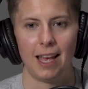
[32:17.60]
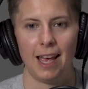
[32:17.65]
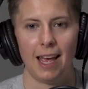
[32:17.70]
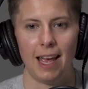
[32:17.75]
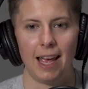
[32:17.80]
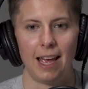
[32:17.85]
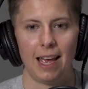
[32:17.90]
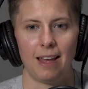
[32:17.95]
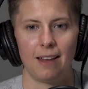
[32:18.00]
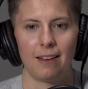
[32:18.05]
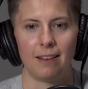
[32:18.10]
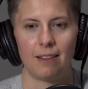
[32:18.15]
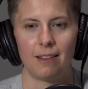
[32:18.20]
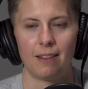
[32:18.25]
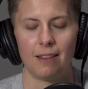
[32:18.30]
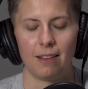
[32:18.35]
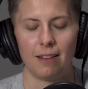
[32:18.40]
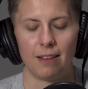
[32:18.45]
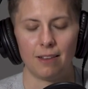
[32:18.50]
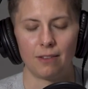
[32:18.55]
And
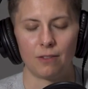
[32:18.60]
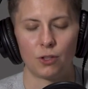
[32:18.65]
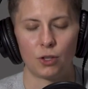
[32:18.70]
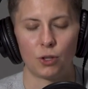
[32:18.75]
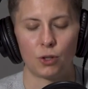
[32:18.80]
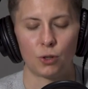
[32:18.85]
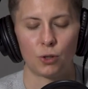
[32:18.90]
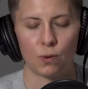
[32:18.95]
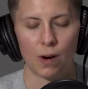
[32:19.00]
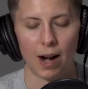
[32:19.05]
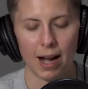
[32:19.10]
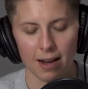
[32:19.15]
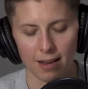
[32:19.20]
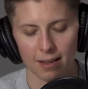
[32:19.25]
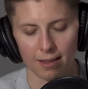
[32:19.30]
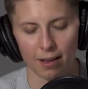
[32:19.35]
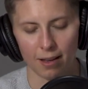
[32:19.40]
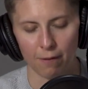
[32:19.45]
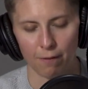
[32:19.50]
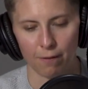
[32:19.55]
the
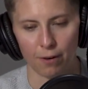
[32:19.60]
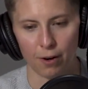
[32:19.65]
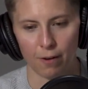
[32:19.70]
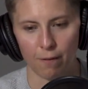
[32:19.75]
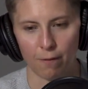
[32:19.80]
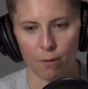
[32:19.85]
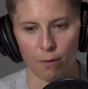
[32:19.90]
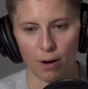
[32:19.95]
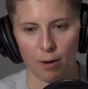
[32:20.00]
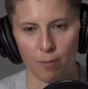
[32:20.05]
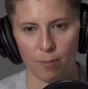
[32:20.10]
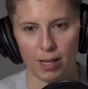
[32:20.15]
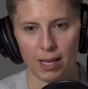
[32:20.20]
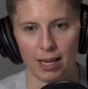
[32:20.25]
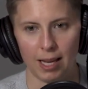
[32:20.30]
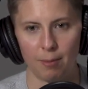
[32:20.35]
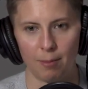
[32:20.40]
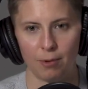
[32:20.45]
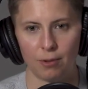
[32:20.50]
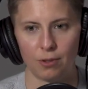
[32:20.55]
strength of Vertafore in
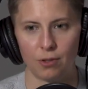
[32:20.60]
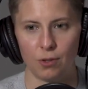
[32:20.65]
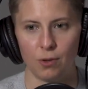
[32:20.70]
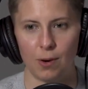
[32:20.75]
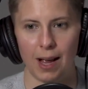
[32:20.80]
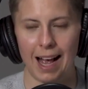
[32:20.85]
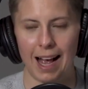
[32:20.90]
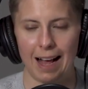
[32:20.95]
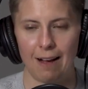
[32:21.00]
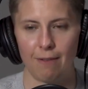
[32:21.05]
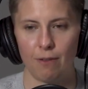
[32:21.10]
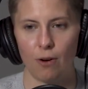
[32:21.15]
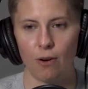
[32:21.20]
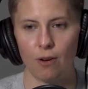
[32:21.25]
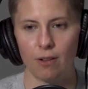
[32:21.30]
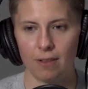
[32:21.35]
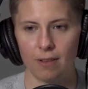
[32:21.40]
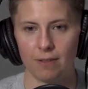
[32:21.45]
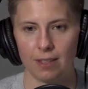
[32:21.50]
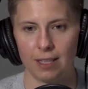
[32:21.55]
being able to have
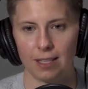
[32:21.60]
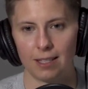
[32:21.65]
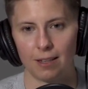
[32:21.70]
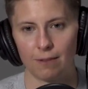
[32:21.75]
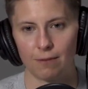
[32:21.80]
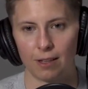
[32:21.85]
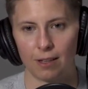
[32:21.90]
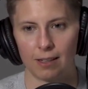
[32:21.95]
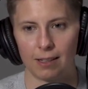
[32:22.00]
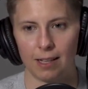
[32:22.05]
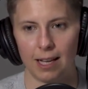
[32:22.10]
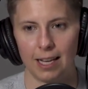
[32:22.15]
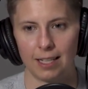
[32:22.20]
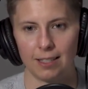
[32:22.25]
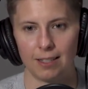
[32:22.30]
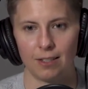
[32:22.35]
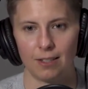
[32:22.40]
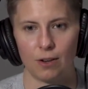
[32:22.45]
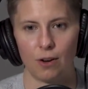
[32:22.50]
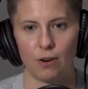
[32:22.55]
all of these different
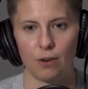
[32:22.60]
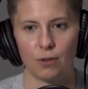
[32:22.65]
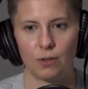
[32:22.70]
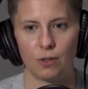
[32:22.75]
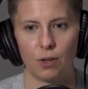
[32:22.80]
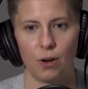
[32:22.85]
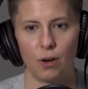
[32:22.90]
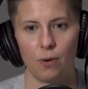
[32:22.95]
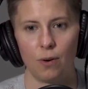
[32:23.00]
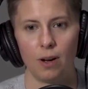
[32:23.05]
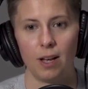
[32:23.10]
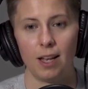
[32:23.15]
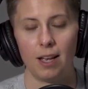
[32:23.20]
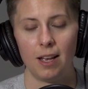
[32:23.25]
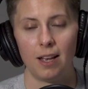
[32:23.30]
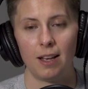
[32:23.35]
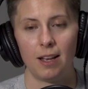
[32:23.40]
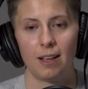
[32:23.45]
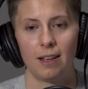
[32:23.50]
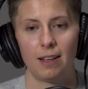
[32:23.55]
clients is also
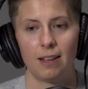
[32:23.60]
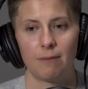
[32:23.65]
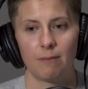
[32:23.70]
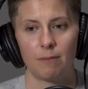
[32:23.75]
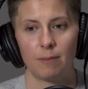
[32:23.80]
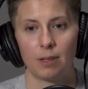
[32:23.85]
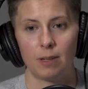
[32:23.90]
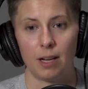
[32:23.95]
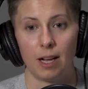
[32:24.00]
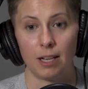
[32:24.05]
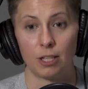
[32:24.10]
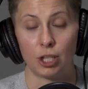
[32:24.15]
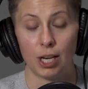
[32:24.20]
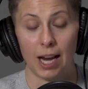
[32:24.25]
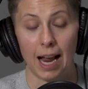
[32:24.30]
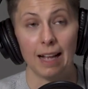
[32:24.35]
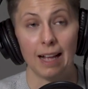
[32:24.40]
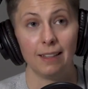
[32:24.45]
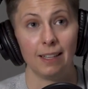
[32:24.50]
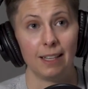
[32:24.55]
a
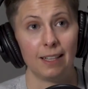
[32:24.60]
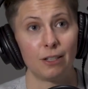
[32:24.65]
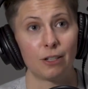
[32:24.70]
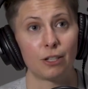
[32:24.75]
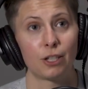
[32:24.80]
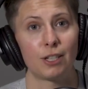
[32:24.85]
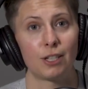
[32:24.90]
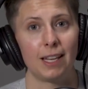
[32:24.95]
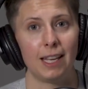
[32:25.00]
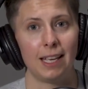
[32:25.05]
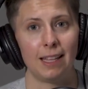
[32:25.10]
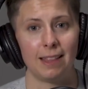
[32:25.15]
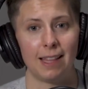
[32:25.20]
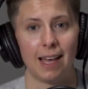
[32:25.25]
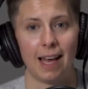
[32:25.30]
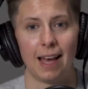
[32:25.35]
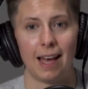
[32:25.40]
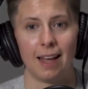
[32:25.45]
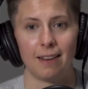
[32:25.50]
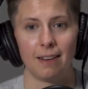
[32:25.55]
challenge in
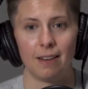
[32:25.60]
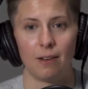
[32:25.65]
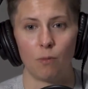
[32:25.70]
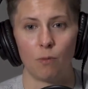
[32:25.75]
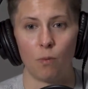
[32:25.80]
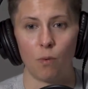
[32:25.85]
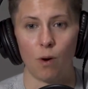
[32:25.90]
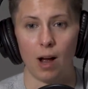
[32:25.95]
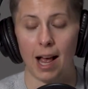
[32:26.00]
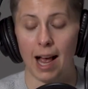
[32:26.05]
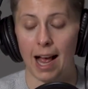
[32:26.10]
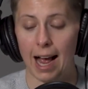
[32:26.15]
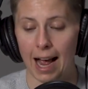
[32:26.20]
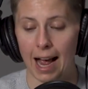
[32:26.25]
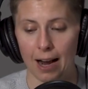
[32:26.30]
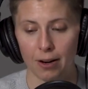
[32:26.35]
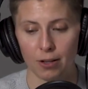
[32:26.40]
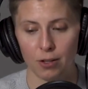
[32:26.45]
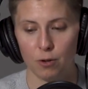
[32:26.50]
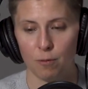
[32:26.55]
that
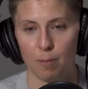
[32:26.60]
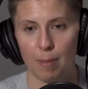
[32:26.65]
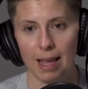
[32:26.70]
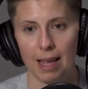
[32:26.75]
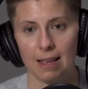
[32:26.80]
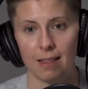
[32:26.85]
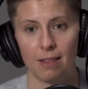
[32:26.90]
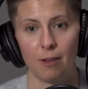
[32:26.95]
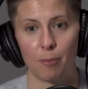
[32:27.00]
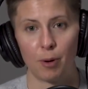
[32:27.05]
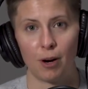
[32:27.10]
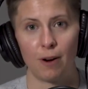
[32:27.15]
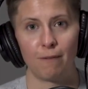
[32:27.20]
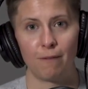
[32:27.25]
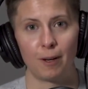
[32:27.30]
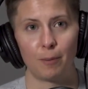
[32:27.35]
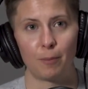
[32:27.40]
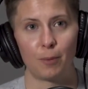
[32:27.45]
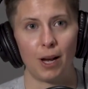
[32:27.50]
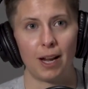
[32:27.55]
how do you make the
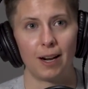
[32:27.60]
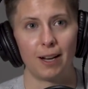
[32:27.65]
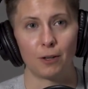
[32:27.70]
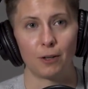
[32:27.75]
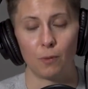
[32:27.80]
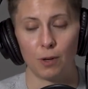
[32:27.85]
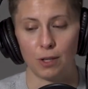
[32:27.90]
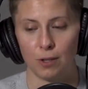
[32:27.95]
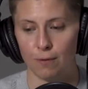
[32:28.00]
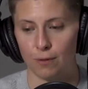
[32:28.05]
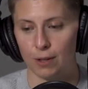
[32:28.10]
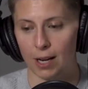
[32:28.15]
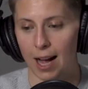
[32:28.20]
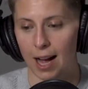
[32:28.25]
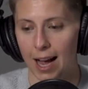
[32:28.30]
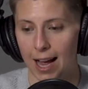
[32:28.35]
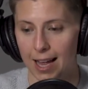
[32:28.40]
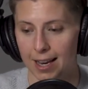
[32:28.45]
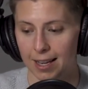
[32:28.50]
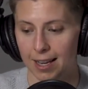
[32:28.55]
perfect product when you've
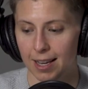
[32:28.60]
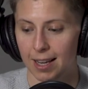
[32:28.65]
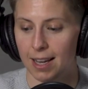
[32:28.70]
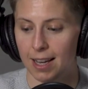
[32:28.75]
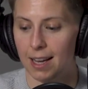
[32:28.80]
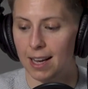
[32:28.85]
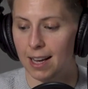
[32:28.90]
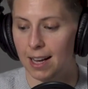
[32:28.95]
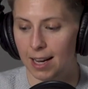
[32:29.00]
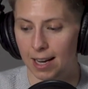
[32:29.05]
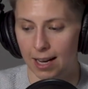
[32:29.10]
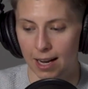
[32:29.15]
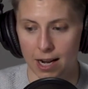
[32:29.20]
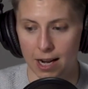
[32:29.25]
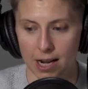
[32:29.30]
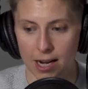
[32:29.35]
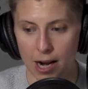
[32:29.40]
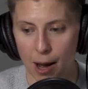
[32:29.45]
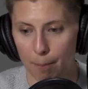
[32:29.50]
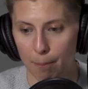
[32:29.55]
got a
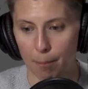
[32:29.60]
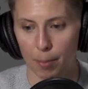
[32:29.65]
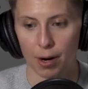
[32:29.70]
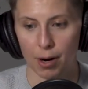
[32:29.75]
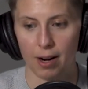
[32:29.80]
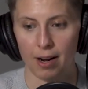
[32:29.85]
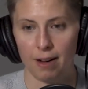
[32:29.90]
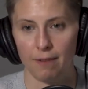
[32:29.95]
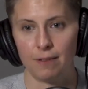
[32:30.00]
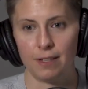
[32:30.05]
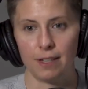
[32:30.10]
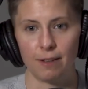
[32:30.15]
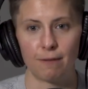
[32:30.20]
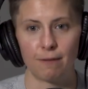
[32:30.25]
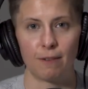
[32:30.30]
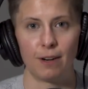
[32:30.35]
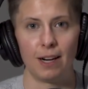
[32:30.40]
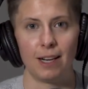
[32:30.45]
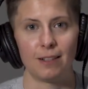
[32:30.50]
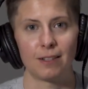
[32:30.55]
number of
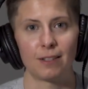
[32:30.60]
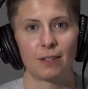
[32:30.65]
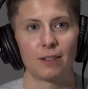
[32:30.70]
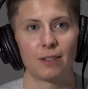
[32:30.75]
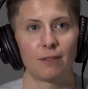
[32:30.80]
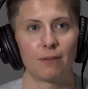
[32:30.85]
different